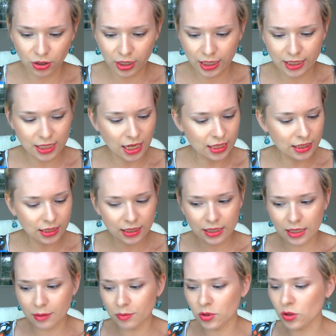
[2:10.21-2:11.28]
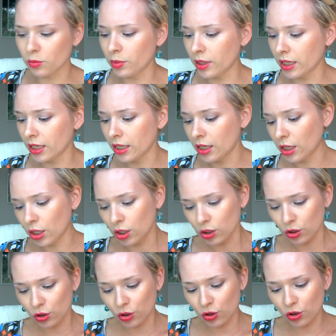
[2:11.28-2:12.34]
It doesn't seem to be
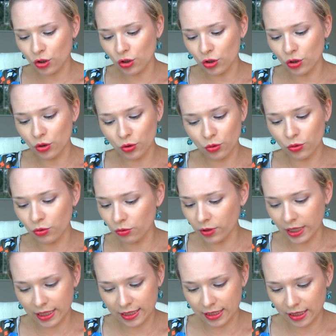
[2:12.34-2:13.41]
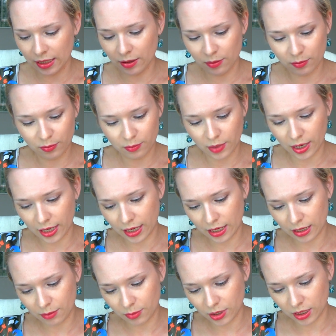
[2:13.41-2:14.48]
too greasy by
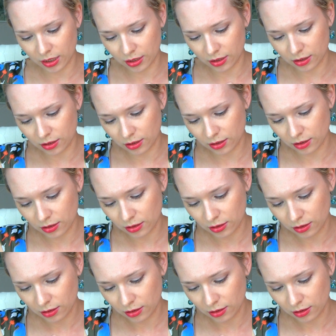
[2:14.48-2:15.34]
any means.